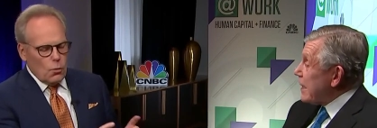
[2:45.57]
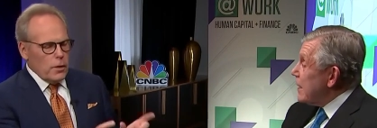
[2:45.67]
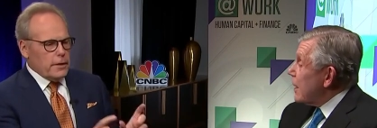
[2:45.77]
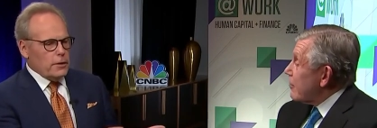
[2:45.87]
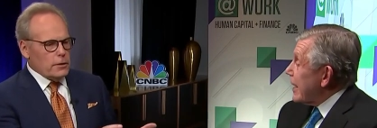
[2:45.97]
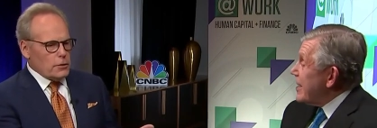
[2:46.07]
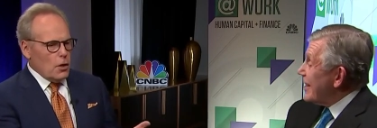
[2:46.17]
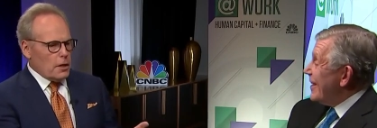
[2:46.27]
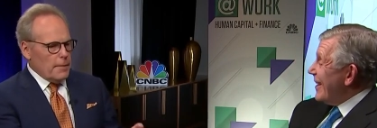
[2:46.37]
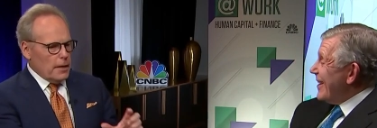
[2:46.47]
Speaker 1: We're here right. to
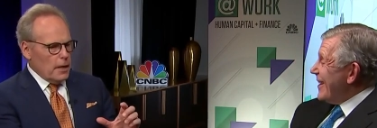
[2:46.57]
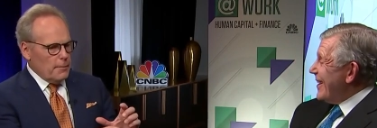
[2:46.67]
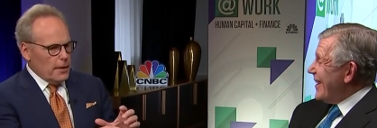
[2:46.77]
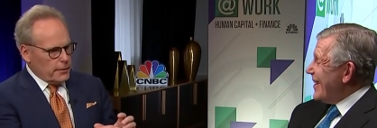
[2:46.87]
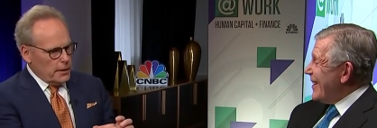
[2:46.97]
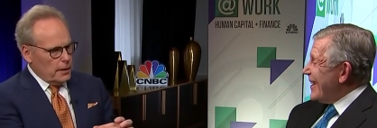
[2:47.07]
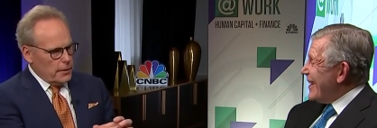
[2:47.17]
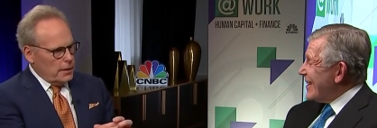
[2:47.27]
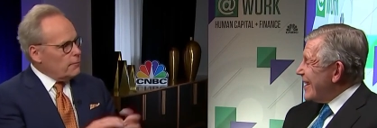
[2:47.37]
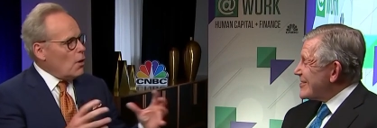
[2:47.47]
talk about, about the,
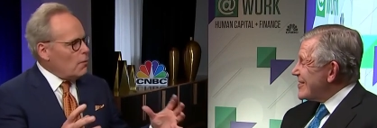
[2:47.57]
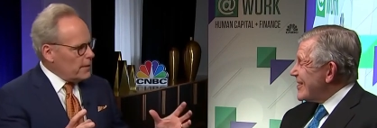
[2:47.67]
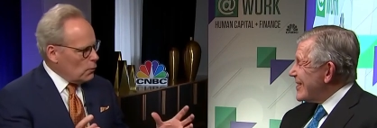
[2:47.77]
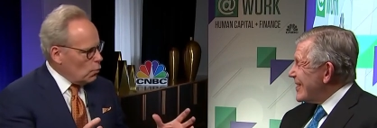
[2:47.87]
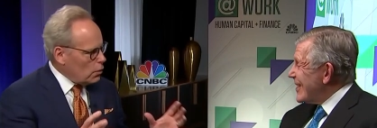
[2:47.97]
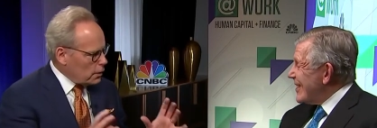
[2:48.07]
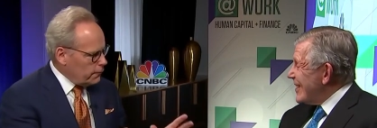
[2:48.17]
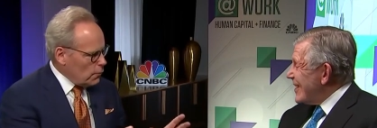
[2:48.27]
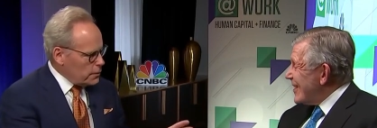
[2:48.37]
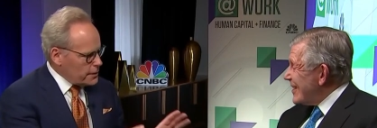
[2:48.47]
the yes. evolving
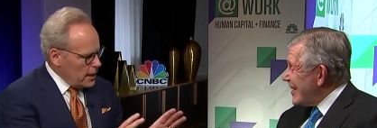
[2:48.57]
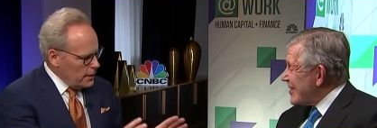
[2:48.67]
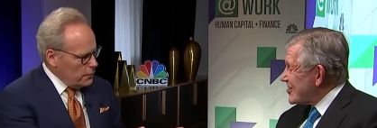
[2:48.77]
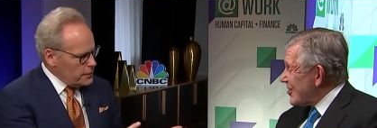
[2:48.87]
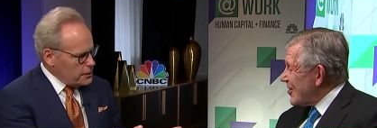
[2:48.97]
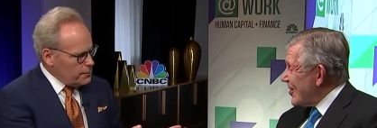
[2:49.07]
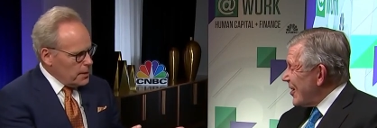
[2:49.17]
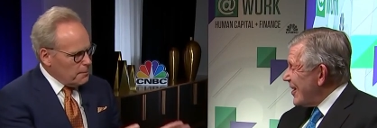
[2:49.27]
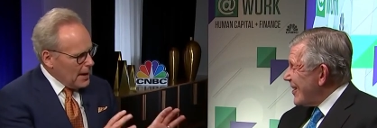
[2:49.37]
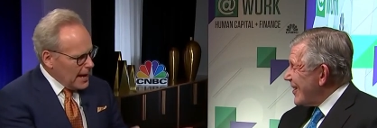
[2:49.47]
workforce. And yes, I know sir. this has
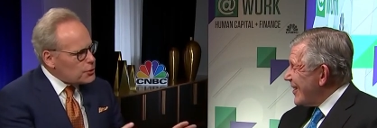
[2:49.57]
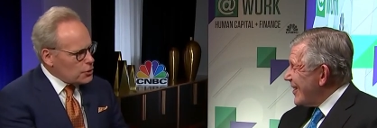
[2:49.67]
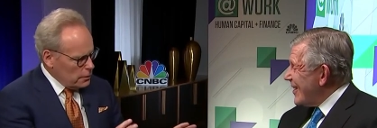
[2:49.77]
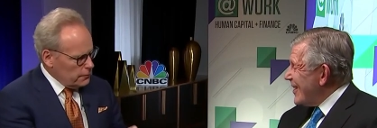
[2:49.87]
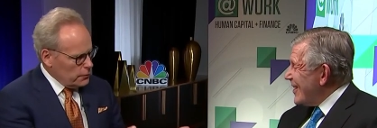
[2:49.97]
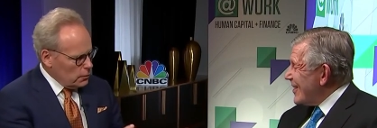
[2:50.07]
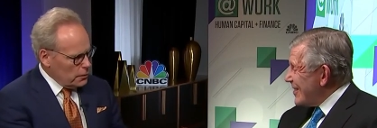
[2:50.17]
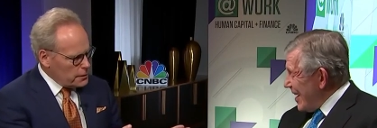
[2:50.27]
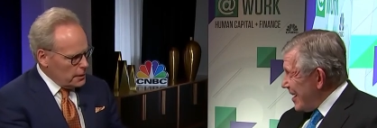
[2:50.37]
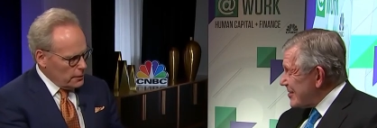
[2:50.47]
been a passion of
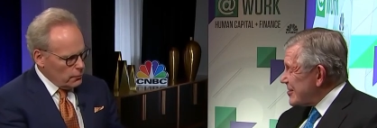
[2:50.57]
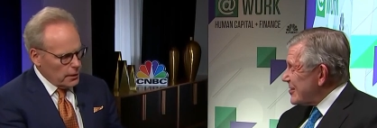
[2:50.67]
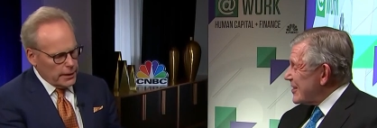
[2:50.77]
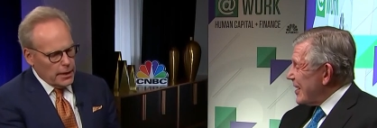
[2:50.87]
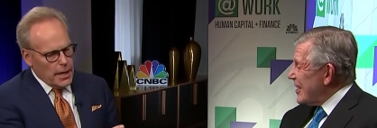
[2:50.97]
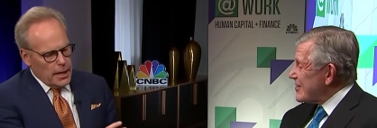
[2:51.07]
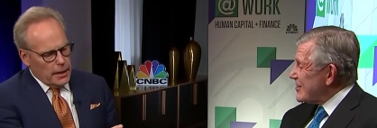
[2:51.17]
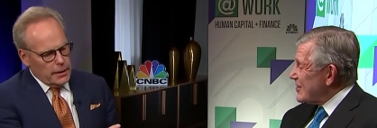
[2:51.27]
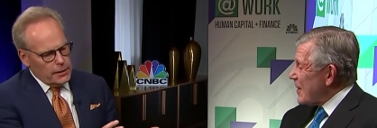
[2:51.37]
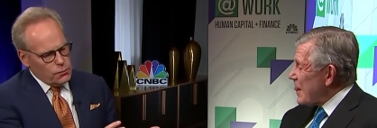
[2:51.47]
yours, yes. literally.
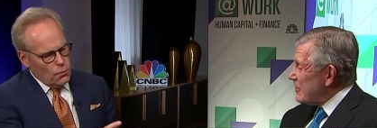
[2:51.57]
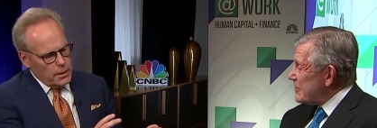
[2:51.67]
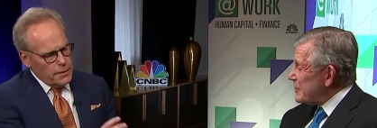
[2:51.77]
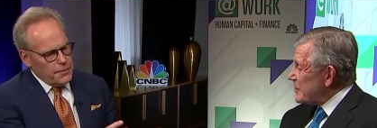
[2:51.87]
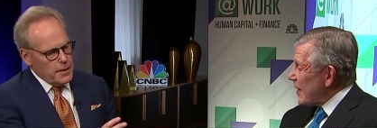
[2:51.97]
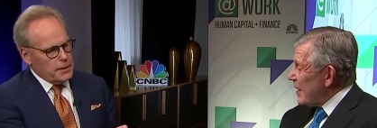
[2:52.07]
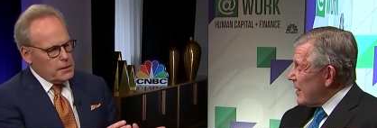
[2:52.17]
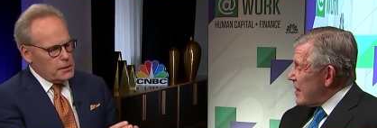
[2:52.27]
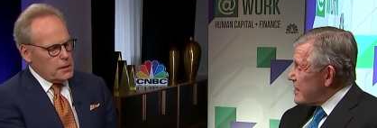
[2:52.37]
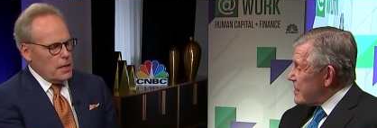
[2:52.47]
Yes. It is one thing
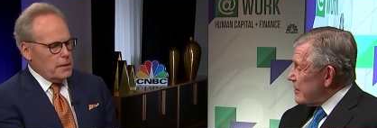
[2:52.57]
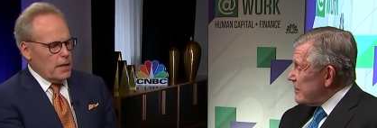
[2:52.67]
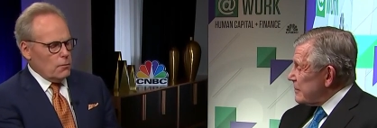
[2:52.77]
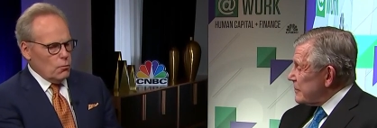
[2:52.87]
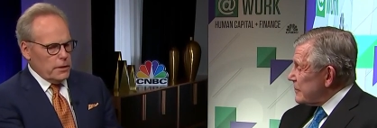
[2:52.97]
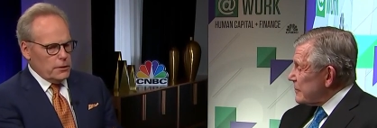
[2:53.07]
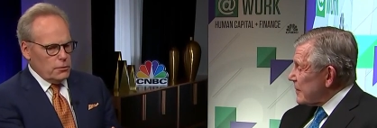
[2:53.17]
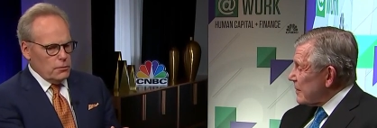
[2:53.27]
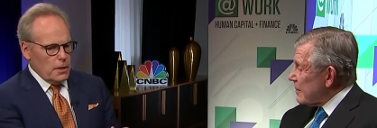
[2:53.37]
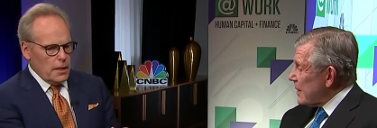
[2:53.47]
to say that we
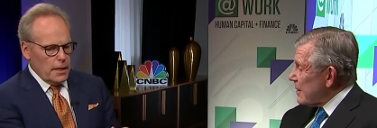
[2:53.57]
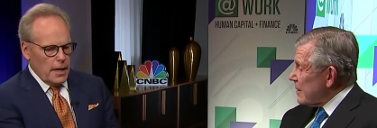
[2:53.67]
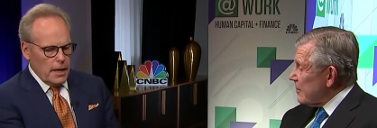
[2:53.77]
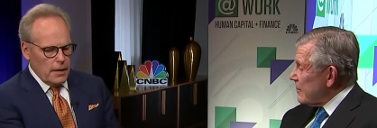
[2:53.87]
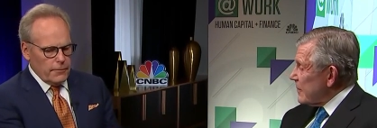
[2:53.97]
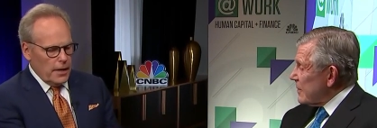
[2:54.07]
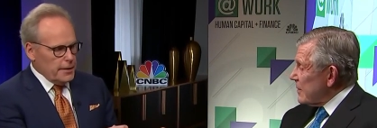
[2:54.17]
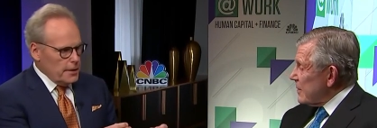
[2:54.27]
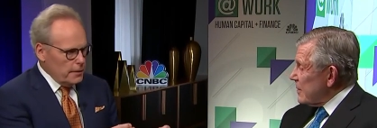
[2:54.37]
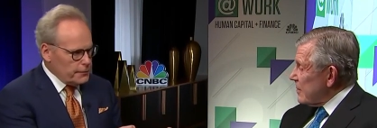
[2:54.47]
do not have
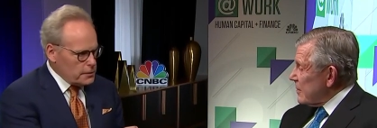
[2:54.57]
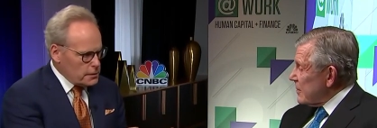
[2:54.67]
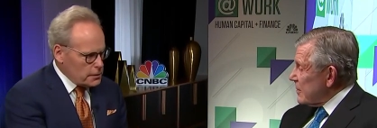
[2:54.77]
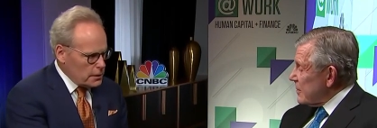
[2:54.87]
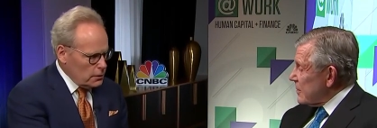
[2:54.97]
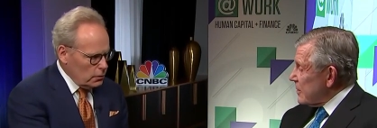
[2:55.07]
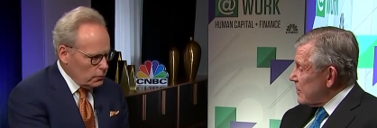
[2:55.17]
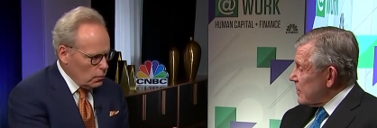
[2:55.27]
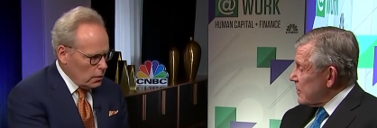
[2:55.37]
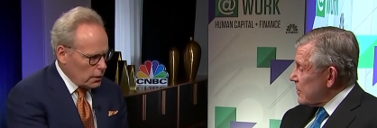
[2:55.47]
enough
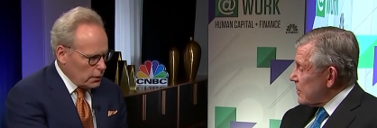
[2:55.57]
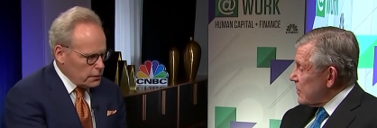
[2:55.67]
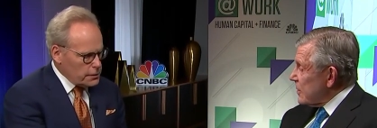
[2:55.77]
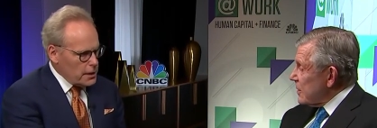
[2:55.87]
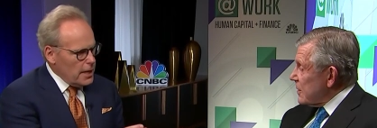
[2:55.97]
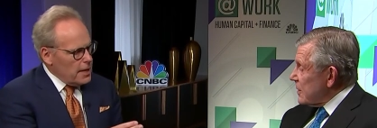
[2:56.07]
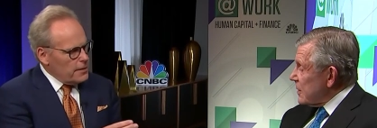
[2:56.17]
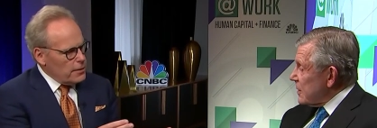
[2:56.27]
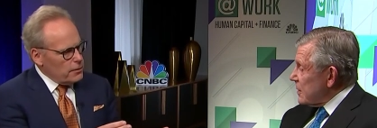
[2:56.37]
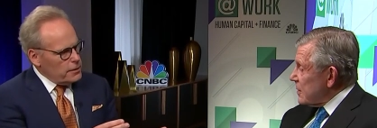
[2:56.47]
skilled workers.
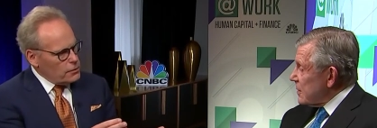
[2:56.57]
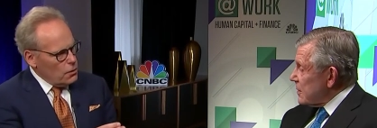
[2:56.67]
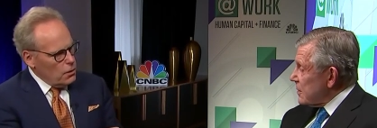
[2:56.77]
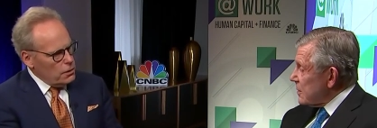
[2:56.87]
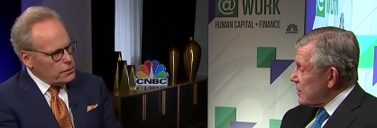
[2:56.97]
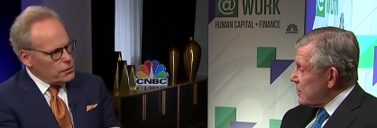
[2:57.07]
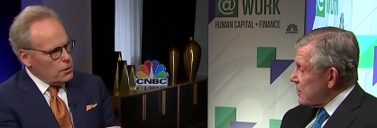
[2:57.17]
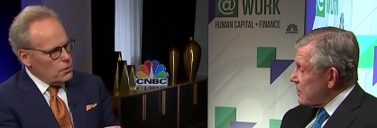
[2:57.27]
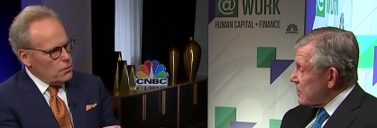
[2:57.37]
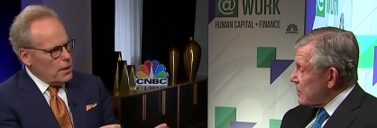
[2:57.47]
There is
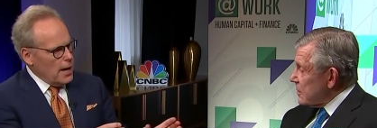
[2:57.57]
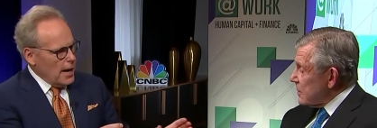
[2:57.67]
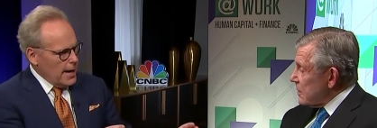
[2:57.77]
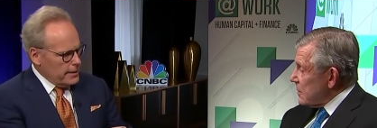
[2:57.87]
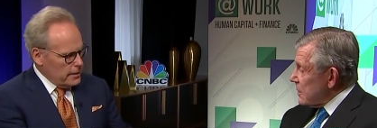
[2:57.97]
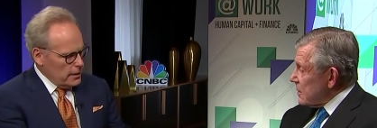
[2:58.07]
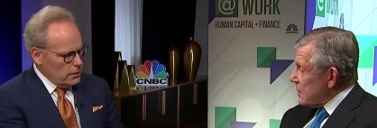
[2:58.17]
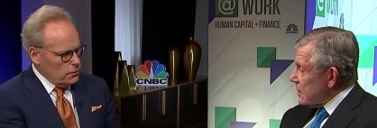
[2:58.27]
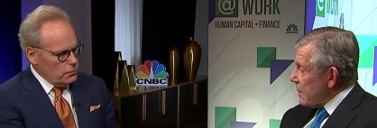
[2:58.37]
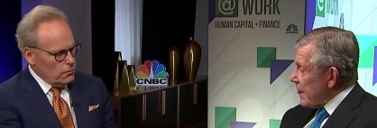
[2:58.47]
also I
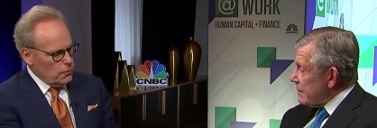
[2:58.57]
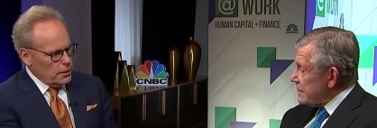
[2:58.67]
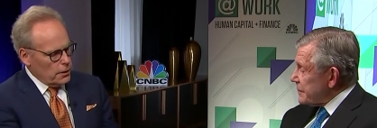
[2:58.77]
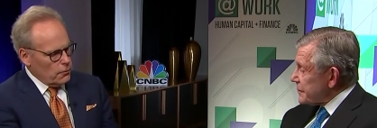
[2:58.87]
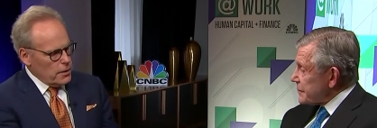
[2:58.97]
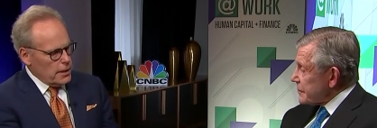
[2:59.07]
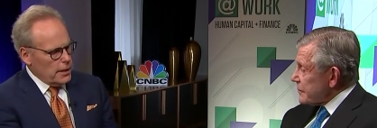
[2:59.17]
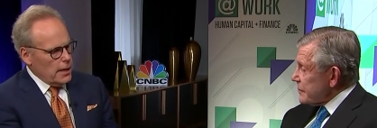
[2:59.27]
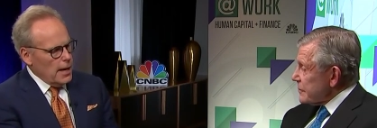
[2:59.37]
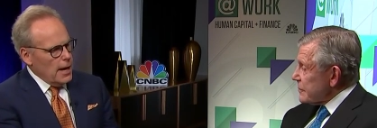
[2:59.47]
think you would
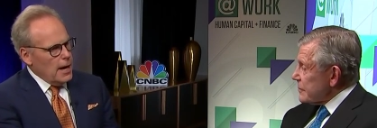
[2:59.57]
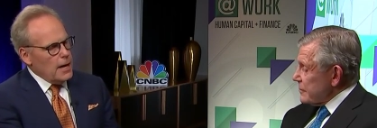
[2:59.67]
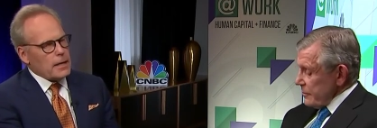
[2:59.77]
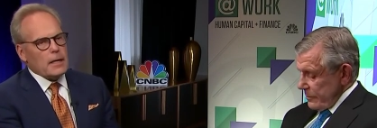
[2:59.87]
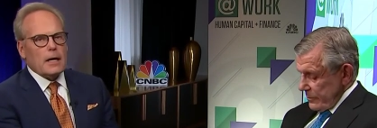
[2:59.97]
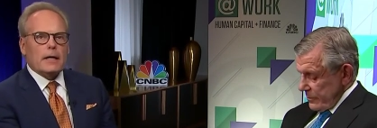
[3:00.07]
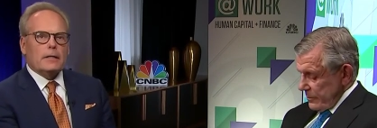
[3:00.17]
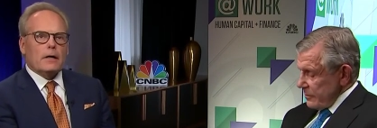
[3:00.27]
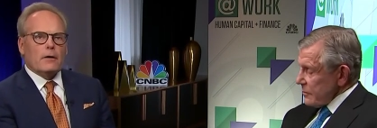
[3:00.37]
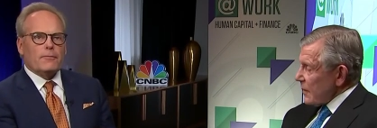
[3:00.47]
agree, a
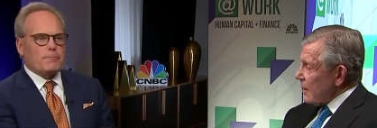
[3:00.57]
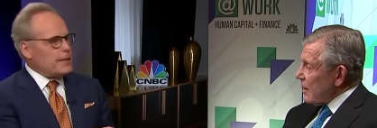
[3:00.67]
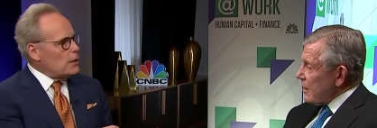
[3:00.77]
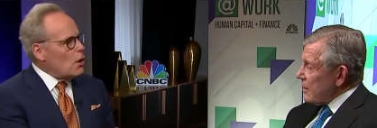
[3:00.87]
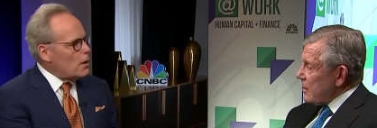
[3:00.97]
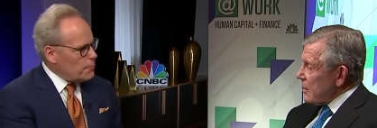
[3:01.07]
kind of PR